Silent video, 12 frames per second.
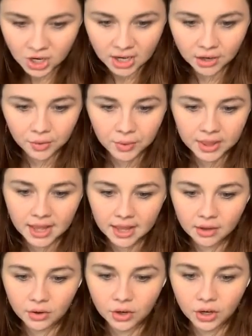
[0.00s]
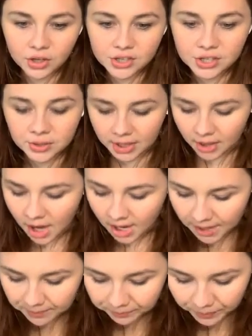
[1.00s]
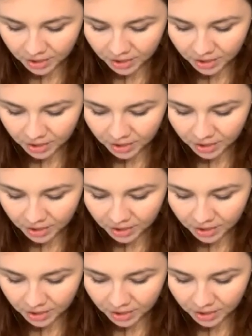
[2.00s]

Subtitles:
Checking on what that little girl is doing. All right,